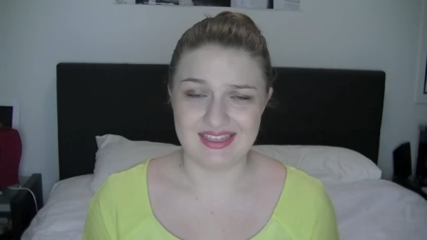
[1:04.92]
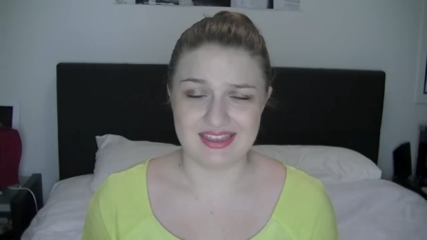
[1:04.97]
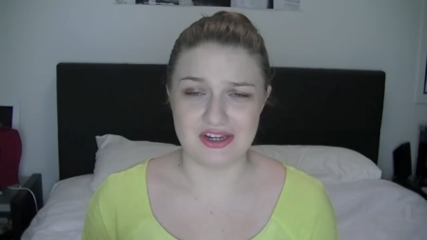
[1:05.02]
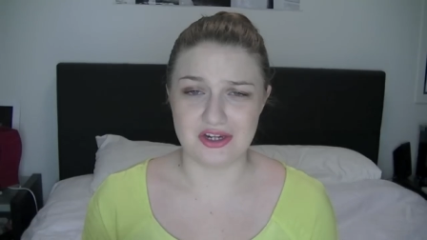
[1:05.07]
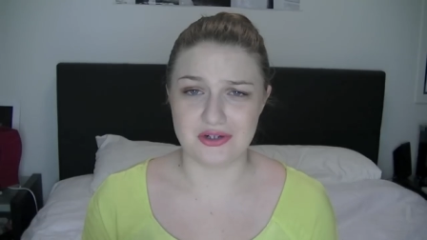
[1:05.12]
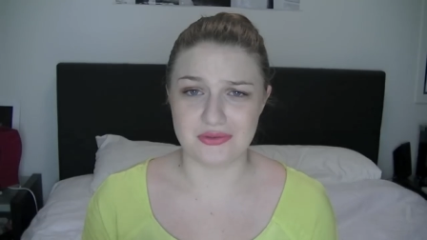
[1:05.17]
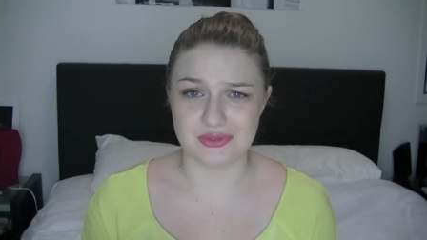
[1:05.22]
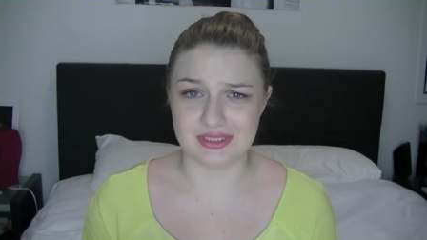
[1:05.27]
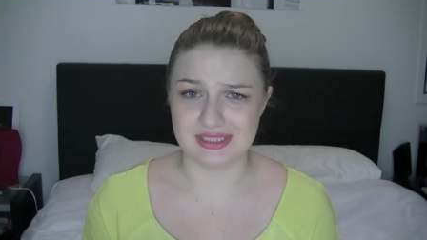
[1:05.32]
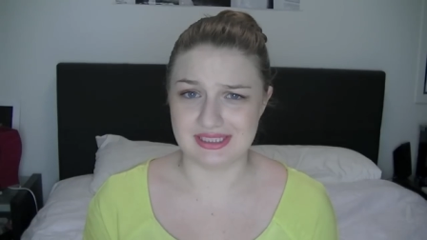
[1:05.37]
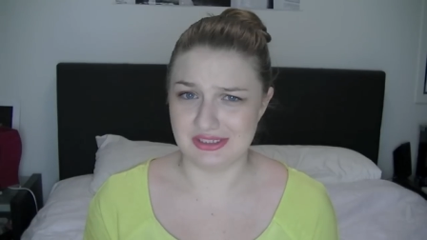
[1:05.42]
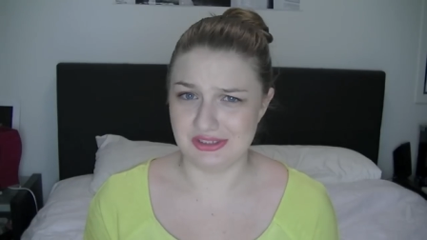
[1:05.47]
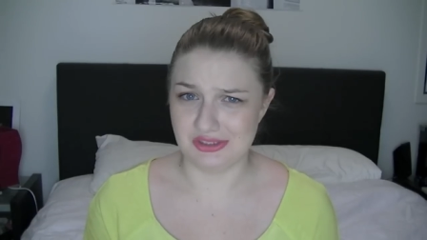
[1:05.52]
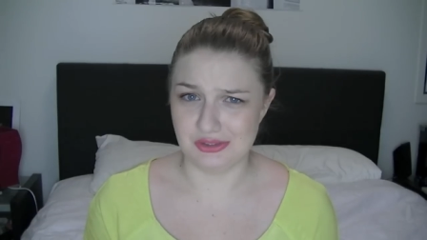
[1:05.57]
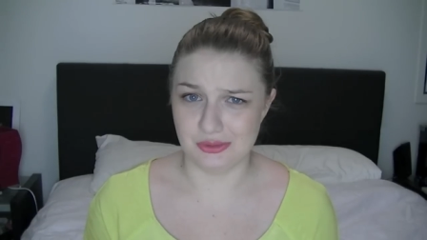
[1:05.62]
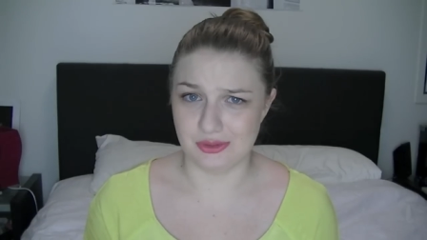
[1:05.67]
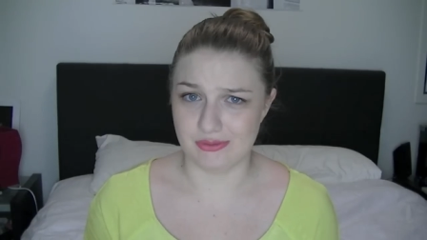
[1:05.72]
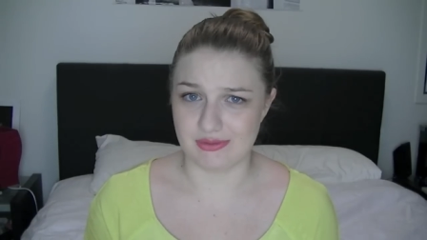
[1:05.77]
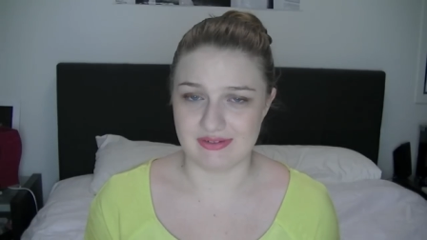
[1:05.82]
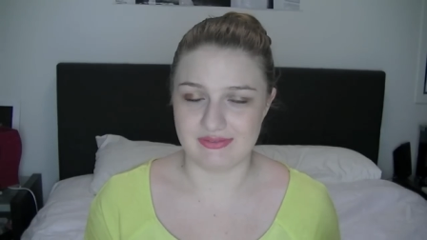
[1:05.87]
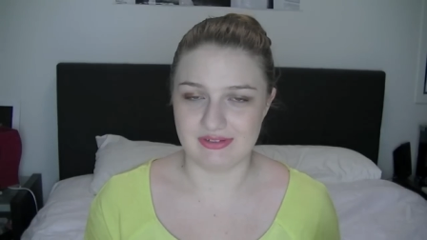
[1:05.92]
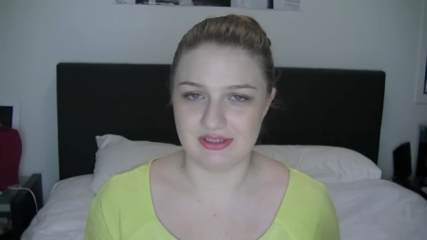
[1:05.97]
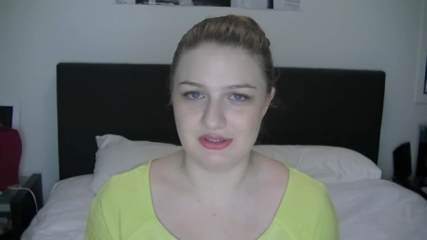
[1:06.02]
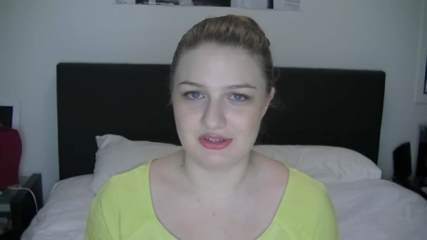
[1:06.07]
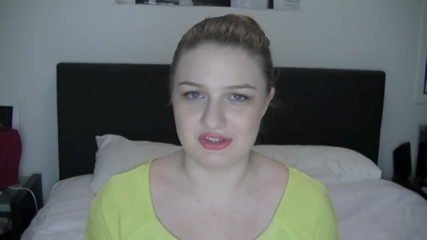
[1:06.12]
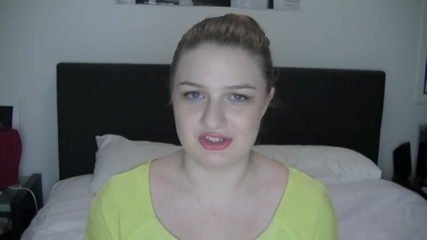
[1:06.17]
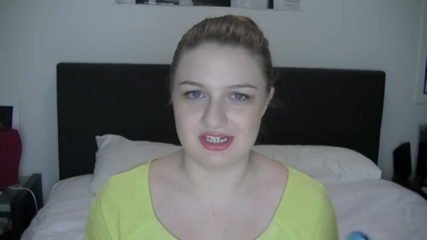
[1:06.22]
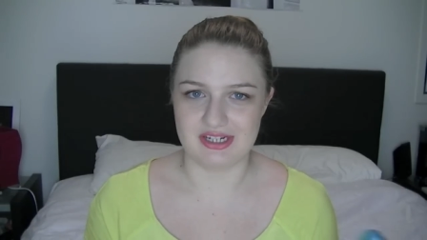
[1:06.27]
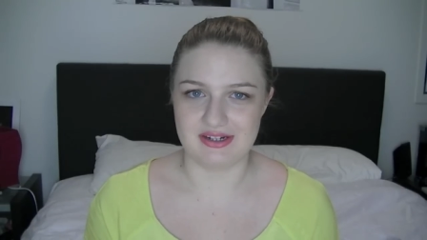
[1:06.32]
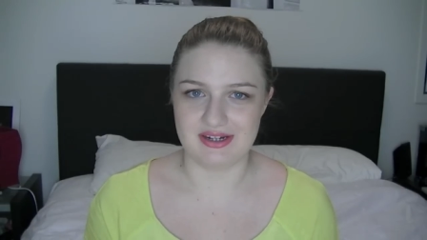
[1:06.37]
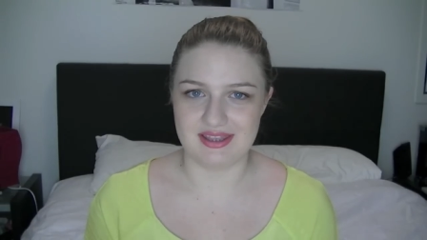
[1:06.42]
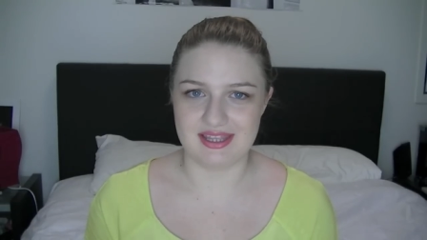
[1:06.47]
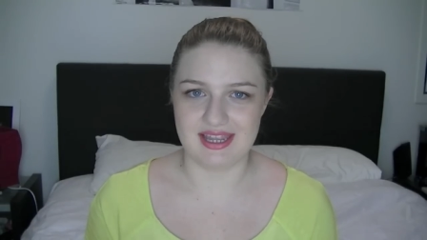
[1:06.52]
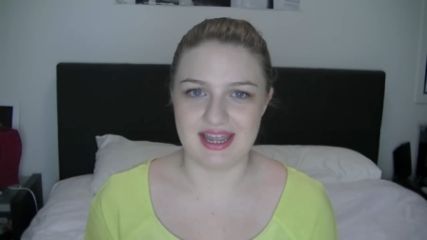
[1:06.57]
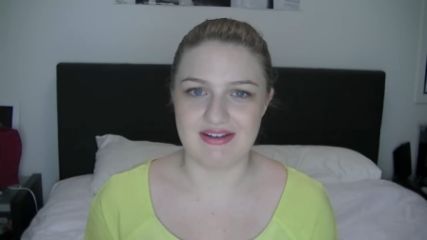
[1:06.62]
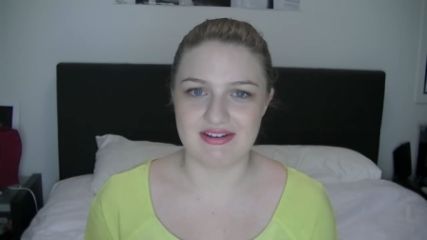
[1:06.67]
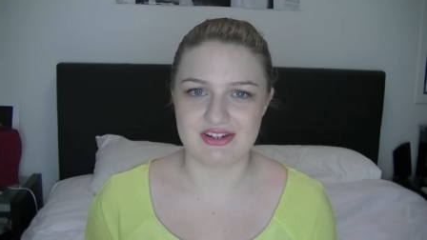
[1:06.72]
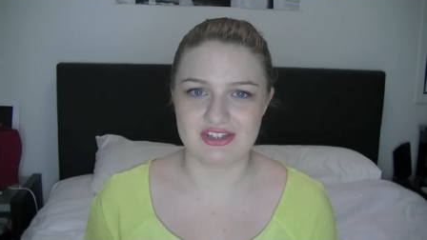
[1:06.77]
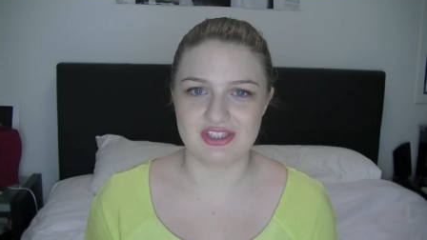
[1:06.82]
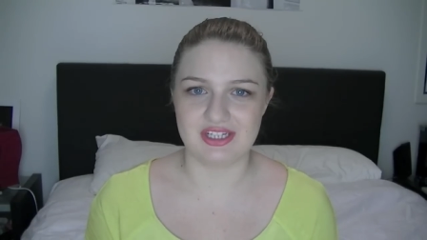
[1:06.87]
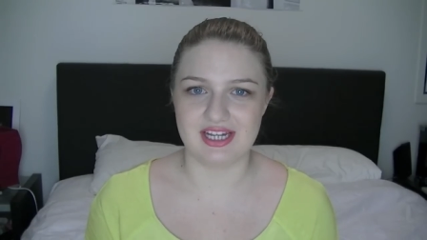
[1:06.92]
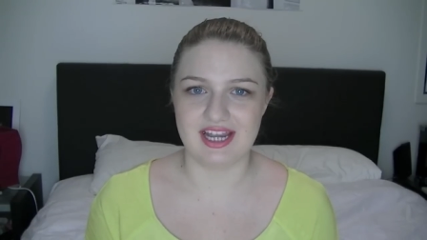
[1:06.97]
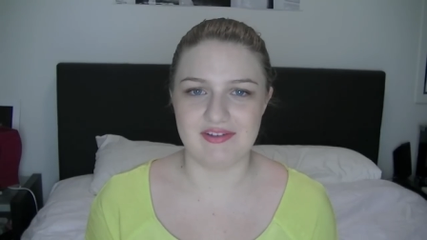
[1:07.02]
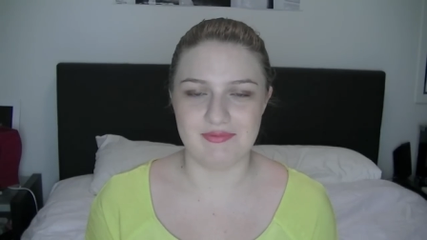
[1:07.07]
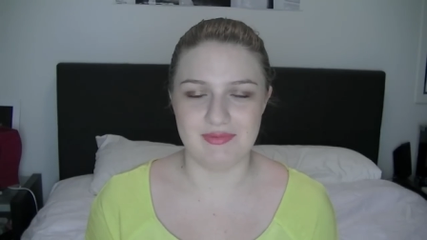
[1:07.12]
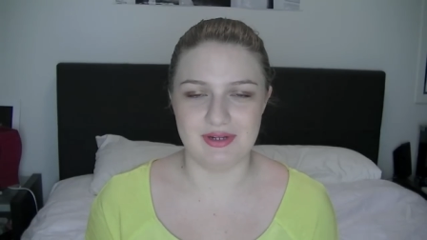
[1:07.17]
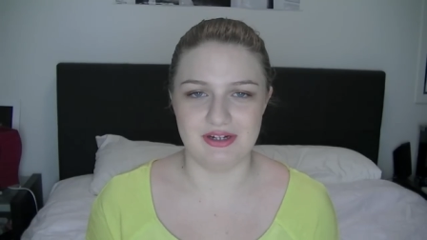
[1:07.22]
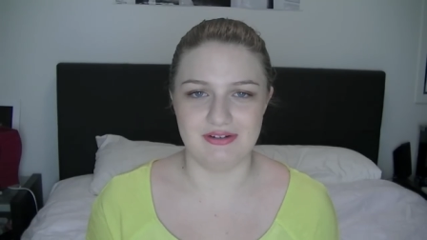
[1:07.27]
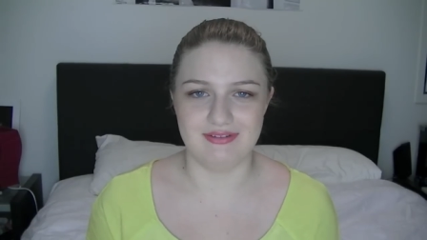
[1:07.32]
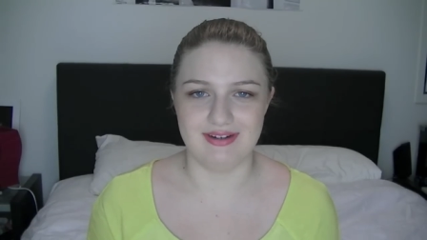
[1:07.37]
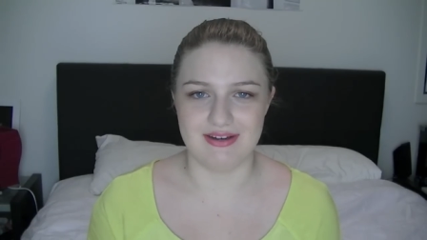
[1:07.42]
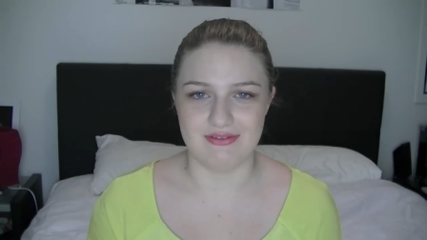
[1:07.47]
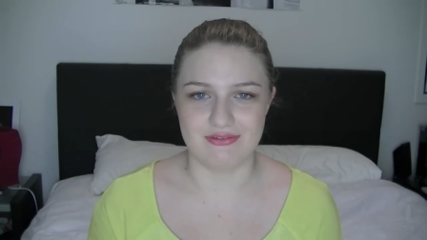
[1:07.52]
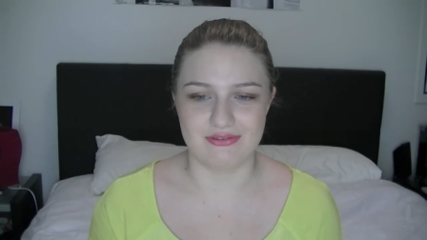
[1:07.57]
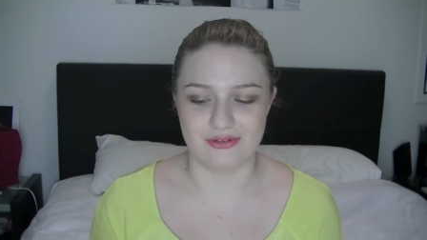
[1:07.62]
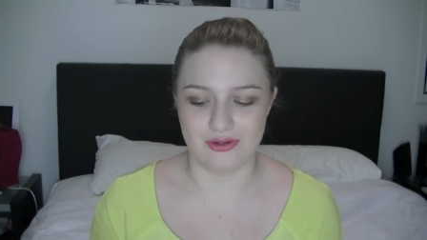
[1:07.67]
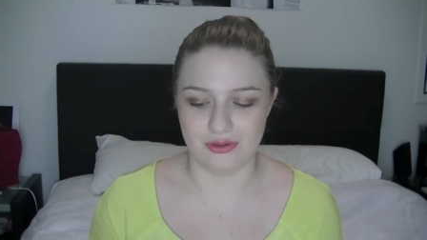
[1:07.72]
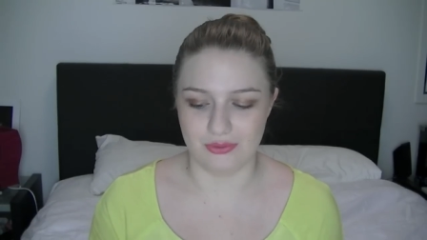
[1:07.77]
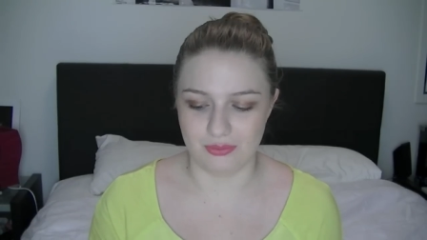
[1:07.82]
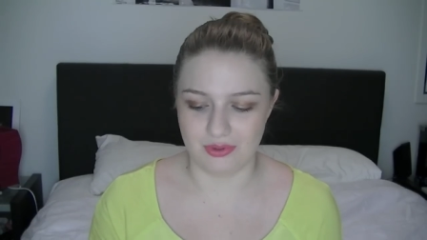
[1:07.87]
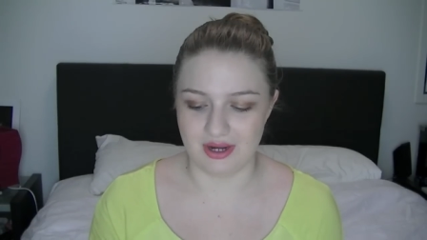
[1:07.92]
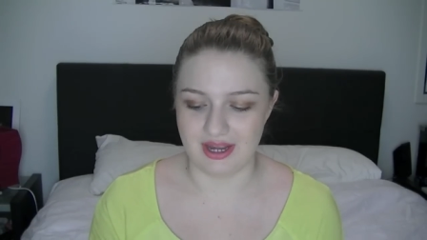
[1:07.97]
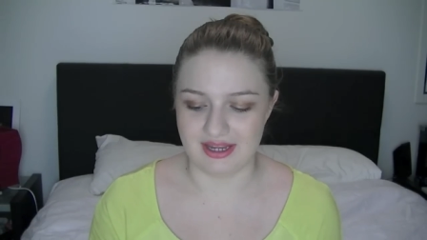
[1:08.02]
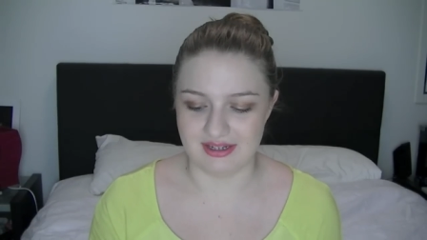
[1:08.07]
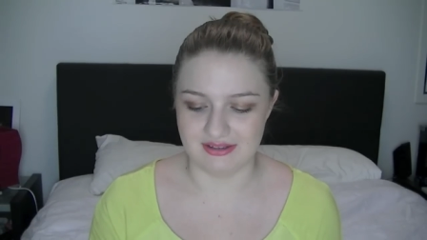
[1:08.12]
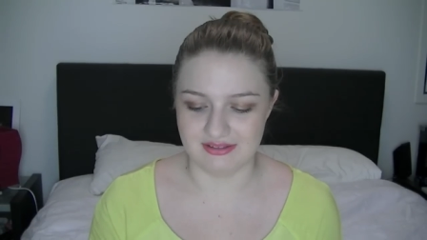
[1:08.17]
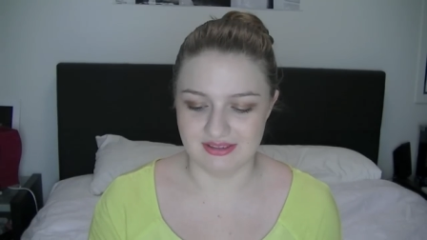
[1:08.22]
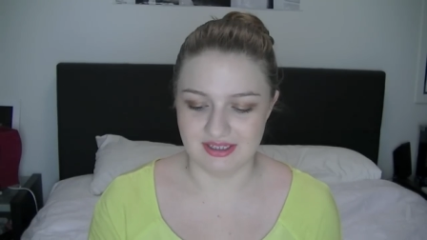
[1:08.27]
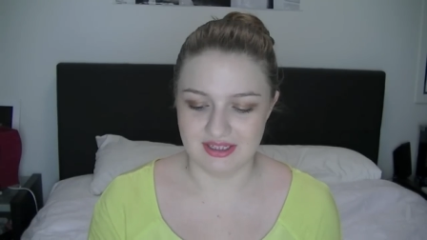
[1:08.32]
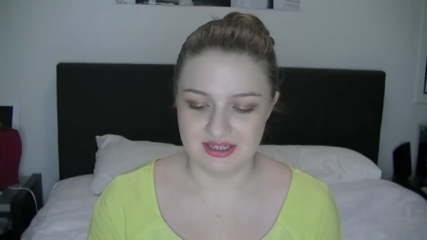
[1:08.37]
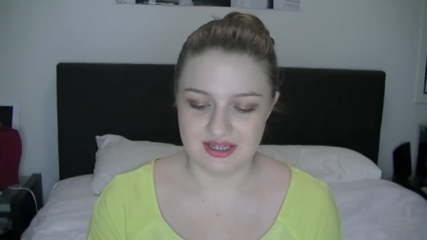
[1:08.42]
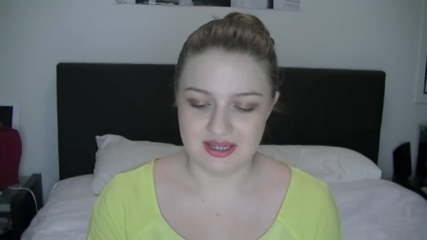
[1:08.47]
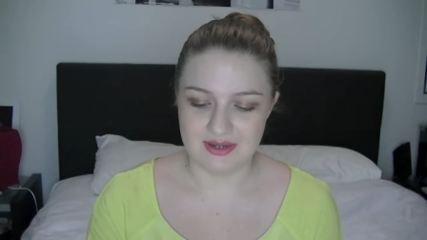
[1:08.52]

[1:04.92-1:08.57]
they're not really new or revolutionary. They actually have been around for a while,